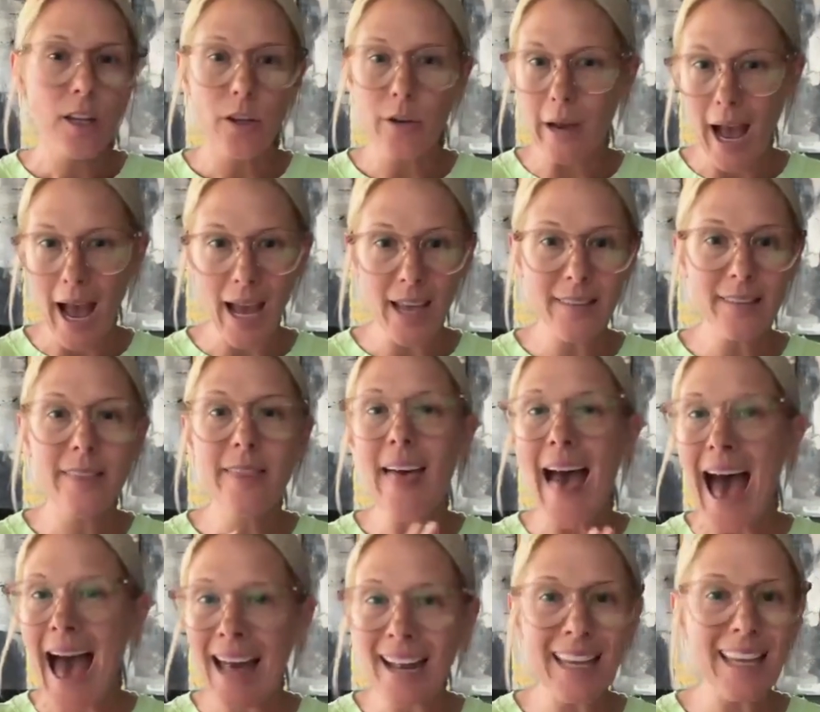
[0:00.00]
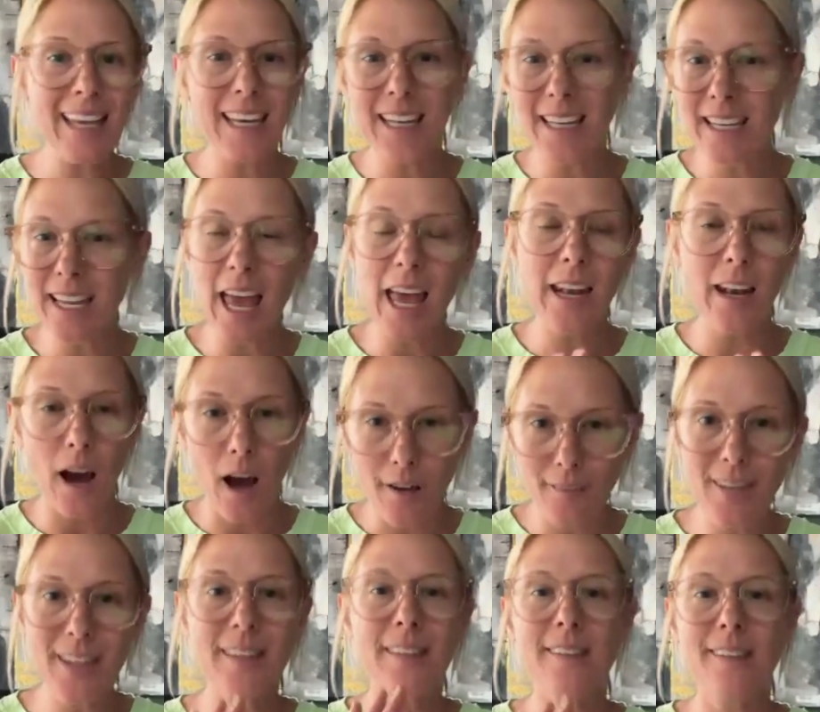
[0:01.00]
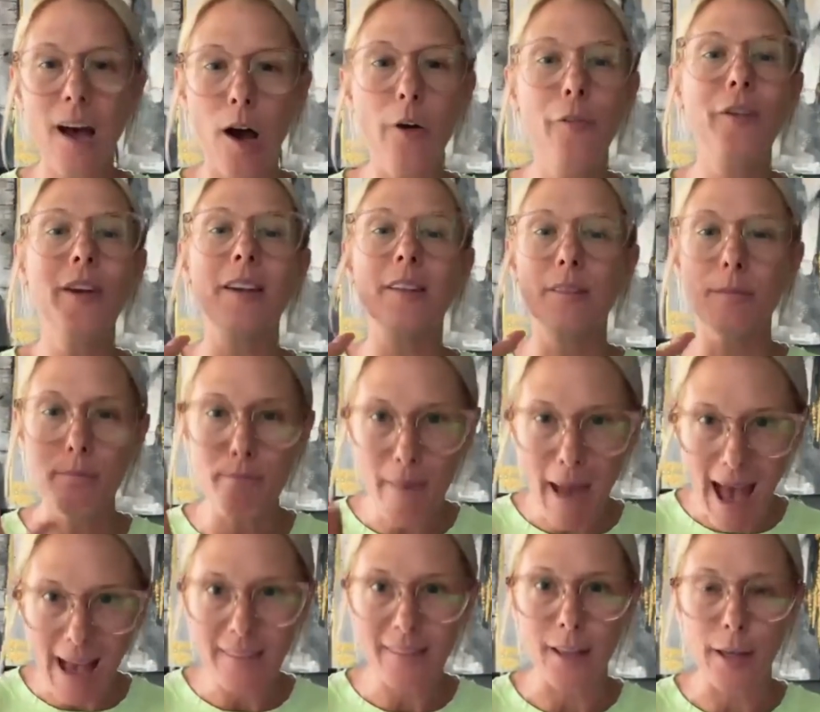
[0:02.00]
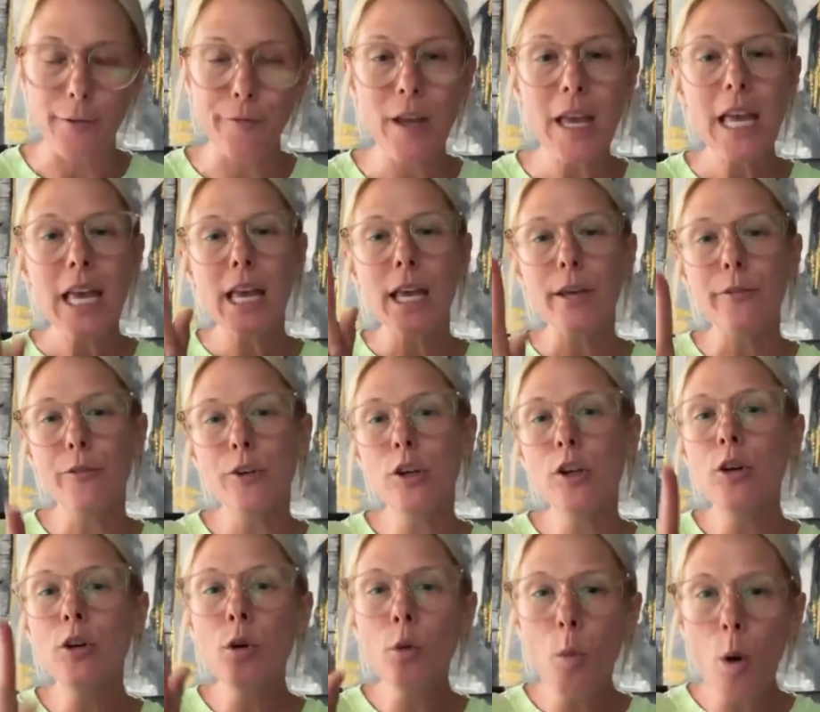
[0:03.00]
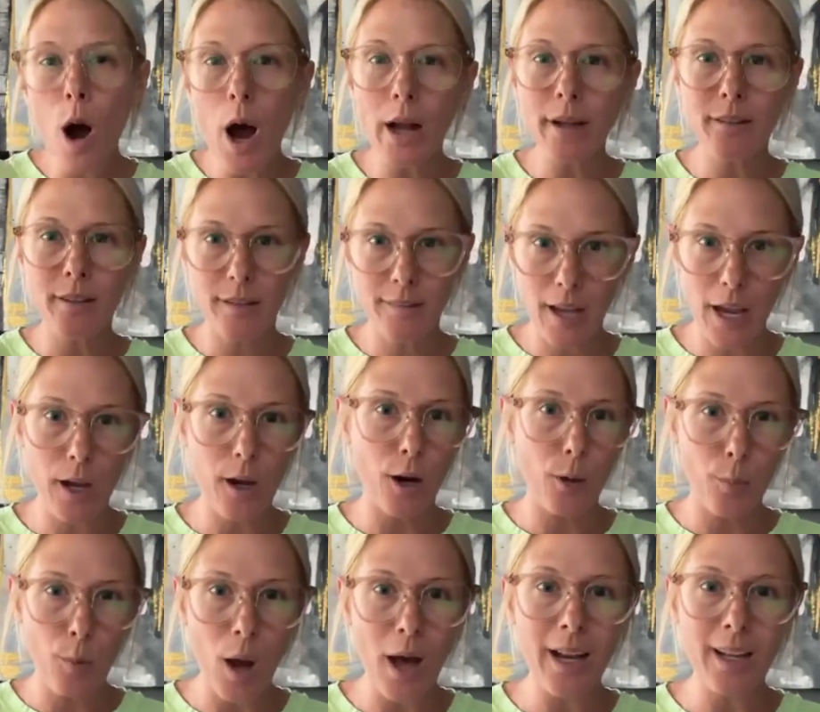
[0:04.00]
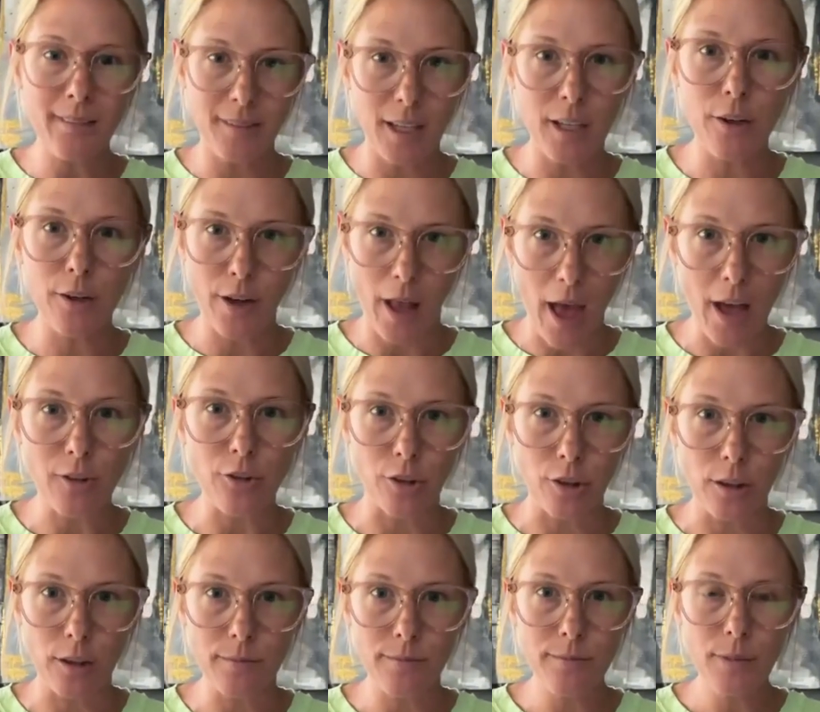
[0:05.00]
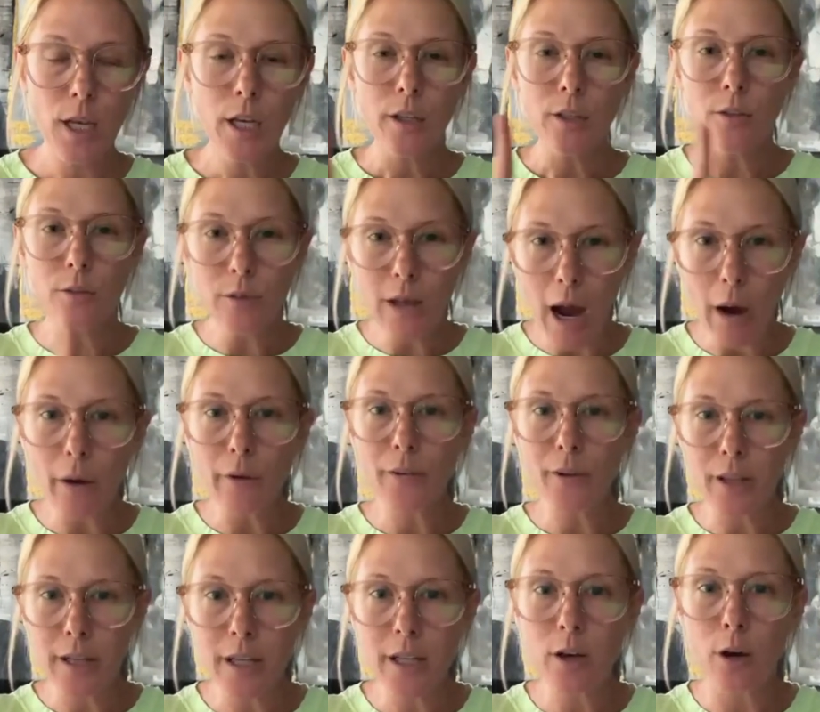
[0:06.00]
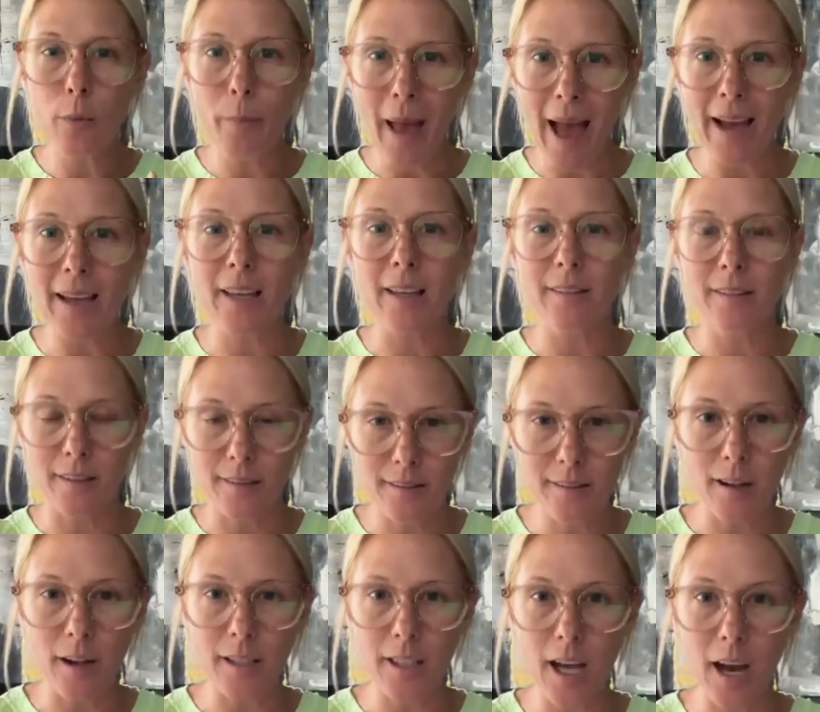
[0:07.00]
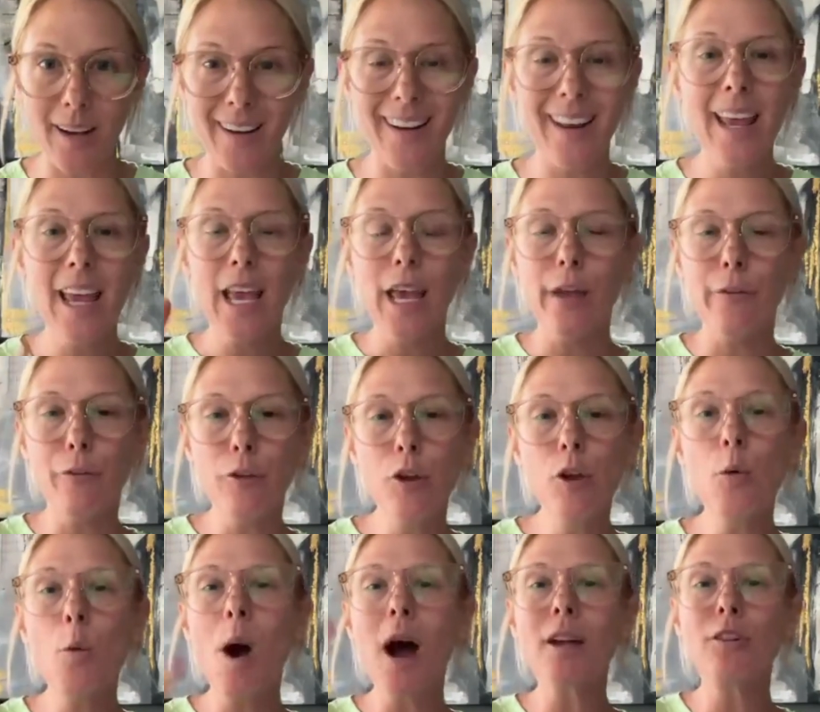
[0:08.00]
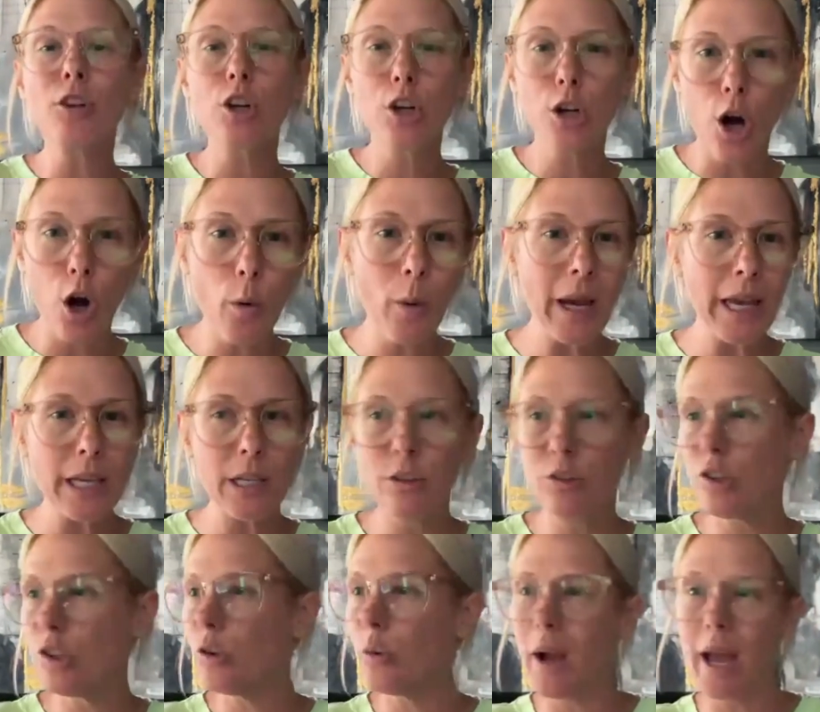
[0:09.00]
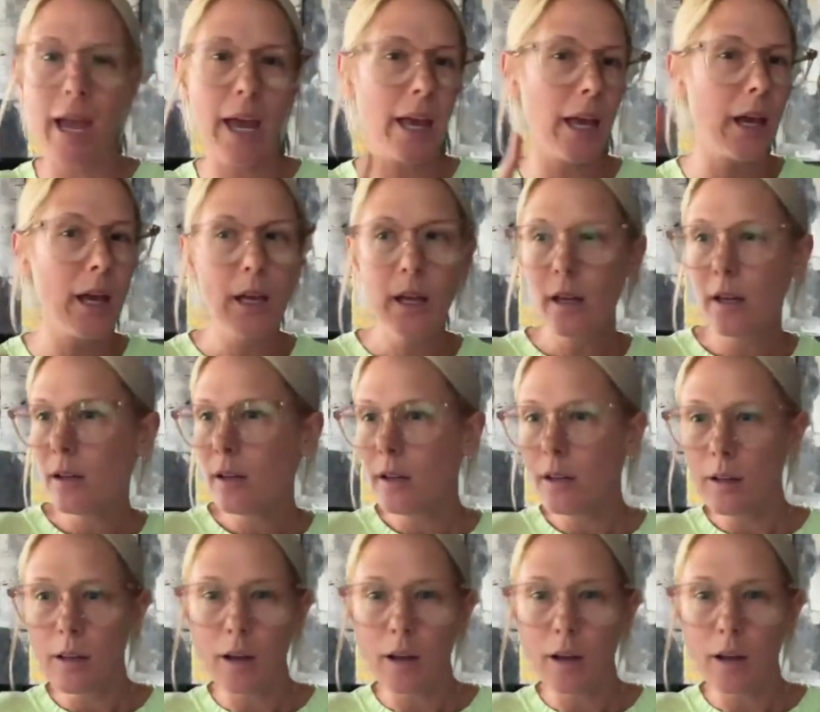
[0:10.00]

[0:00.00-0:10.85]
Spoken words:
You guys, that in and of itself is massive. If you want to take our product international, you now have clinical backings and study on it. If you want to go into a